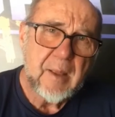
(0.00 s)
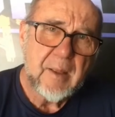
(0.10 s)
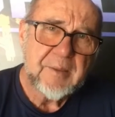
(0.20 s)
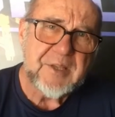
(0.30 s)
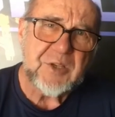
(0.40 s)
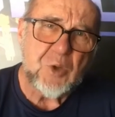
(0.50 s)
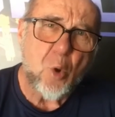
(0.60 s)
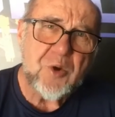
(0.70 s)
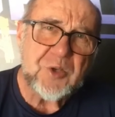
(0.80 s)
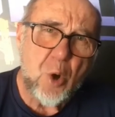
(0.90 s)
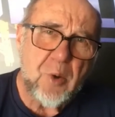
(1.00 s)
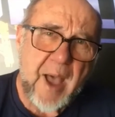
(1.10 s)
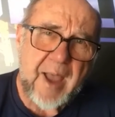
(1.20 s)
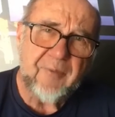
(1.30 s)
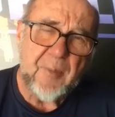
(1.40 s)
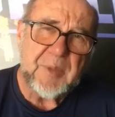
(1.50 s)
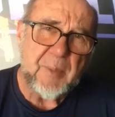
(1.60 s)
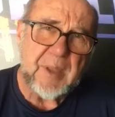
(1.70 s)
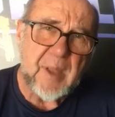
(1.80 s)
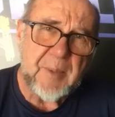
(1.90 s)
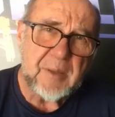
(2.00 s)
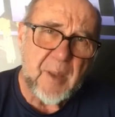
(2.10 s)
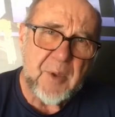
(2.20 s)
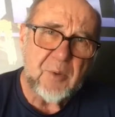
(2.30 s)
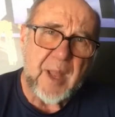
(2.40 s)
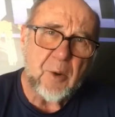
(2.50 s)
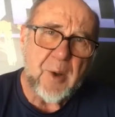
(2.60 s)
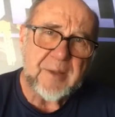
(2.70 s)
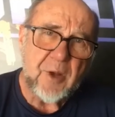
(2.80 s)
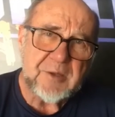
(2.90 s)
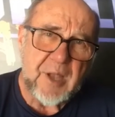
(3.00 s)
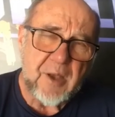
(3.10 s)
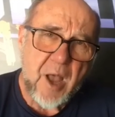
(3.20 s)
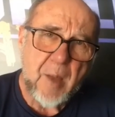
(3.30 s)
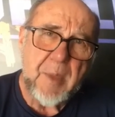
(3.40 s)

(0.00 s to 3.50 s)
This is Orest, the old guy, from www.oldguytalks.com,